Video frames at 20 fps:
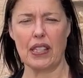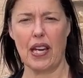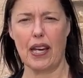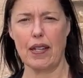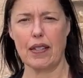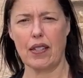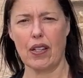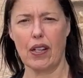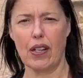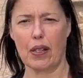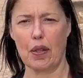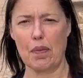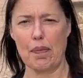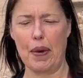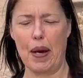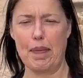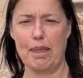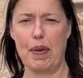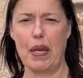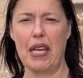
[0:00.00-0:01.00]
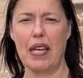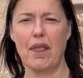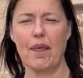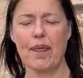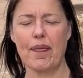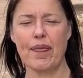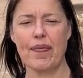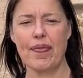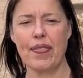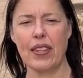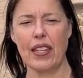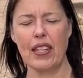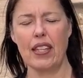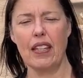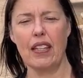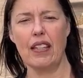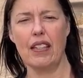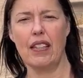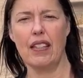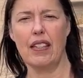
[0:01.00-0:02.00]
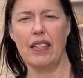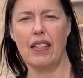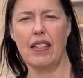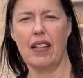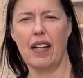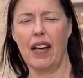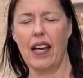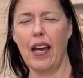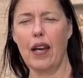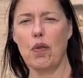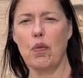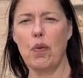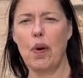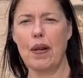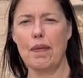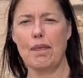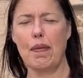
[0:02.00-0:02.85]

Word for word: that dog or puppy. I had one